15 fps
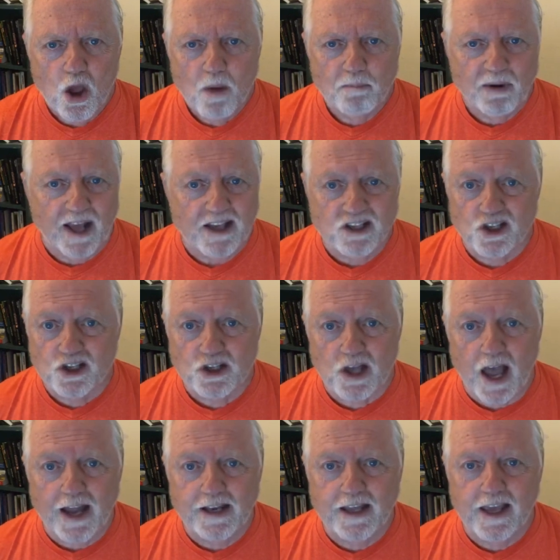but as a
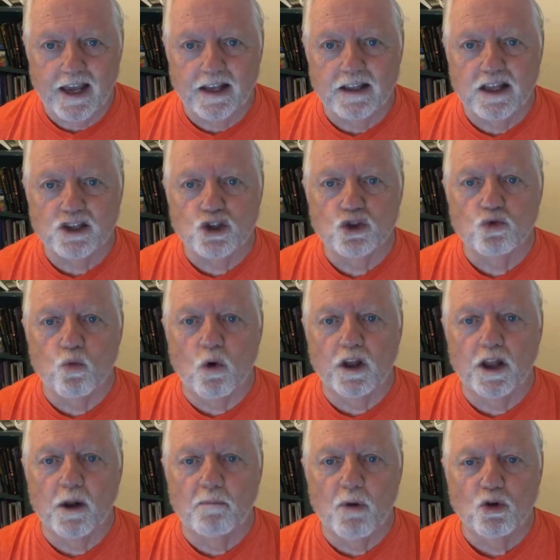side gig, this is one of
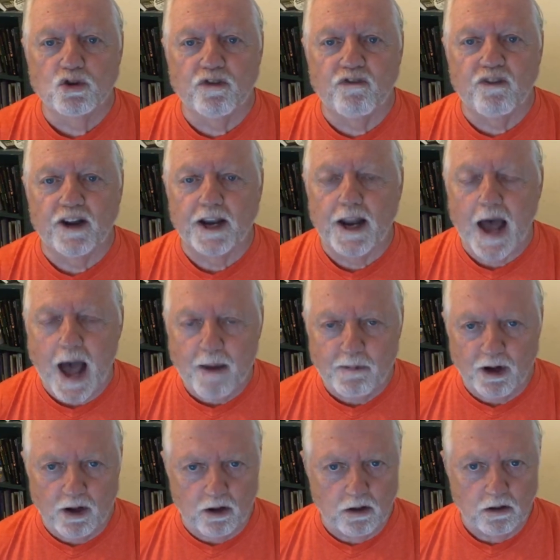the most
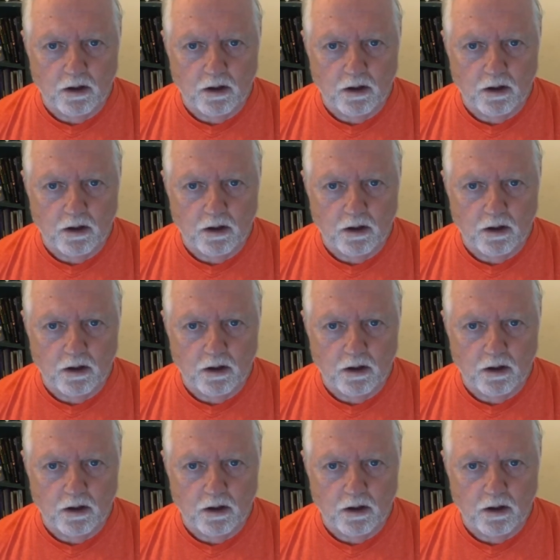phenomenal